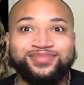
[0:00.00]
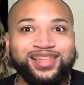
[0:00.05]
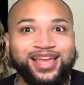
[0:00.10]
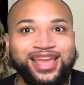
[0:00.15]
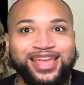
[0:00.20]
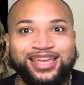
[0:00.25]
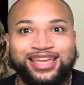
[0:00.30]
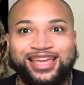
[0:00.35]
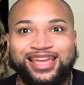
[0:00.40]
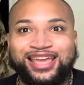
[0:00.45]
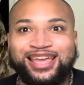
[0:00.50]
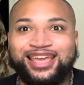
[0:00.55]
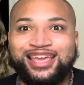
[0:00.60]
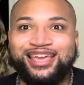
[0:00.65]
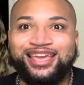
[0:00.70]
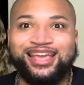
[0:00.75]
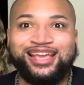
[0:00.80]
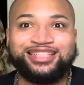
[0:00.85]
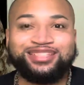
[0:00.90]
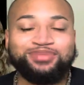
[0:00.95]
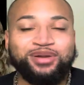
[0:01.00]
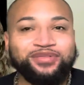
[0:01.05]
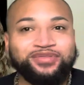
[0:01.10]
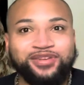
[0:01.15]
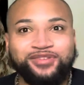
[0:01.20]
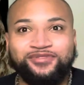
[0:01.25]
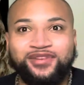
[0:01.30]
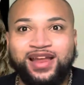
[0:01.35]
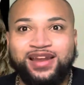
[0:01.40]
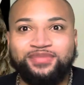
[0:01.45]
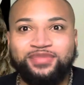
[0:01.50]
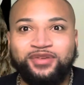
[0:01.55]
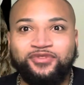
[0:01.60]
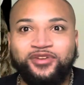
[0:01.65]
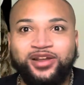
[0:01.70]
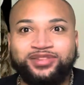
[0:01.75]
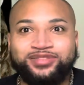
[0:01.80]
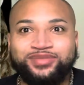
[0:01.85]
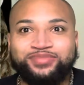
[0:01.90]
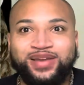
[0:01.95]
Like, it's perfectly fine to be
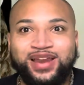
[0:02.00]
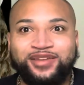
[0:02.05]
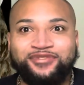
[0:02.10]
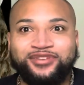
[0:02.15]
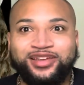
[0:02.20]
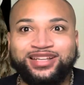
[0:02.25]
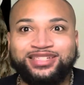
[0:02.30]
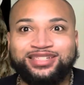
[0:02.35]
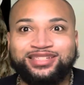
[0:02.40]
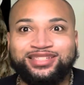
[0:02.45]
friends with benefits.